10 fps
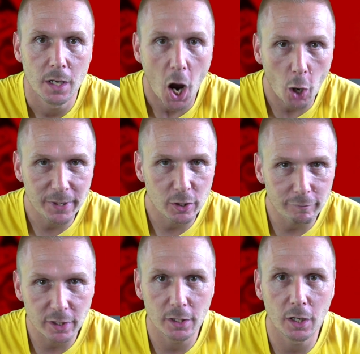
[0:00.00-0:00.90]
I'll be
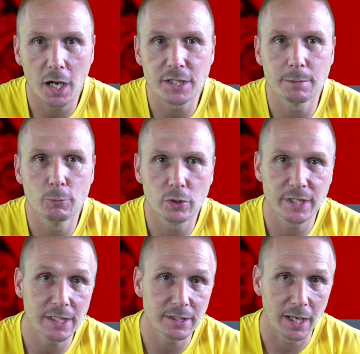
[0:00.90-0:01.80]
covering the lines in more
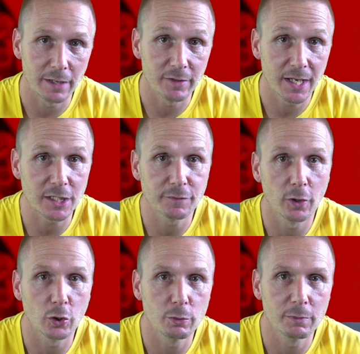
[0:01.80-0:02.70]
detail in the next
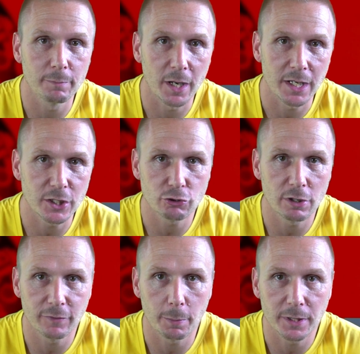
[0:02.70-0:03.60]
volume of my
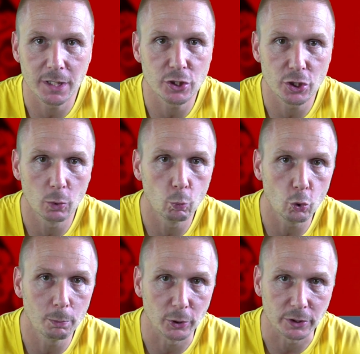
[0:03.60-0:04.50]
History of the Peninsular
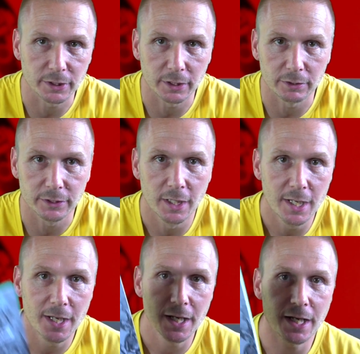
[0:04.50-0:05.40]
War book series.
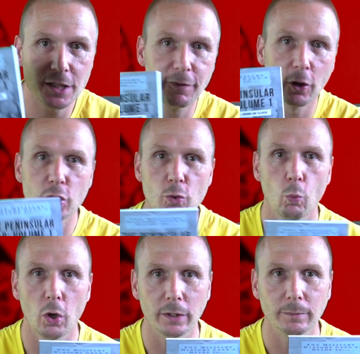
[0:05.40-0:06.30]
Here's volume
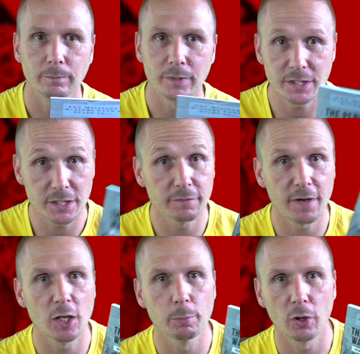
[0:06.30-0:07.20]
1. This is
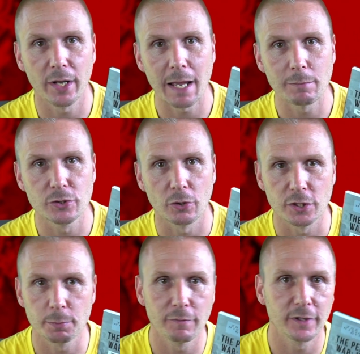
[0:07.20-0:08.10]
available on Amazon
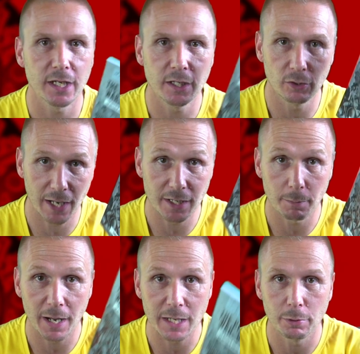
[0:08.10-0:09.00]
as both a Kindle and a
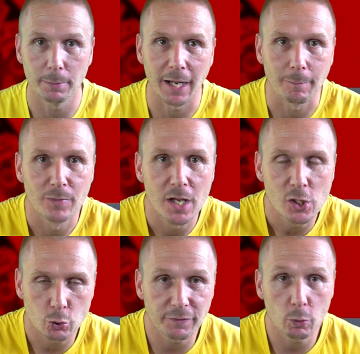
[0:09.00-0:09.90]
paperback.
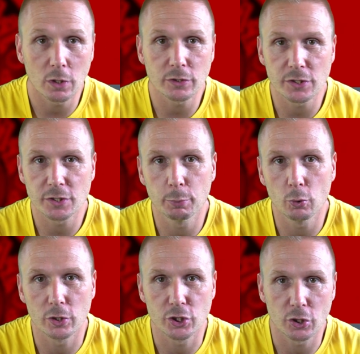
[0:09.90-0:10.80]
So if you want to
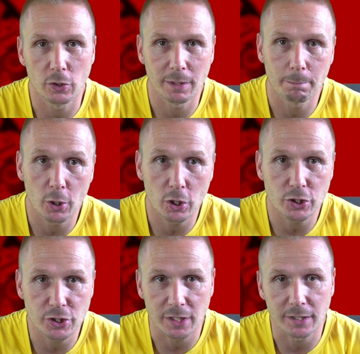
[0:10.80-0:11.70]
support the show, then
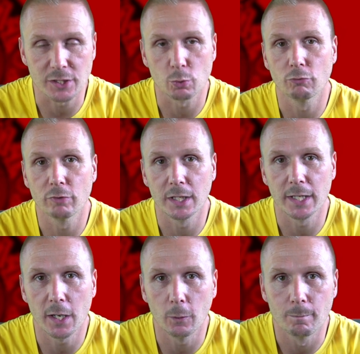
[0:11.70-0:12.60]
purchasing this will really
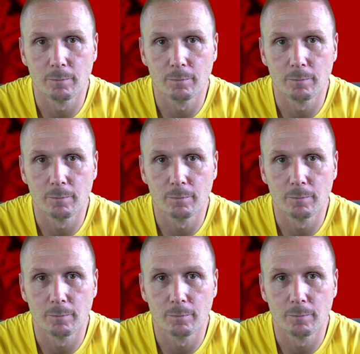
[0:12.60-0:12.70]
help.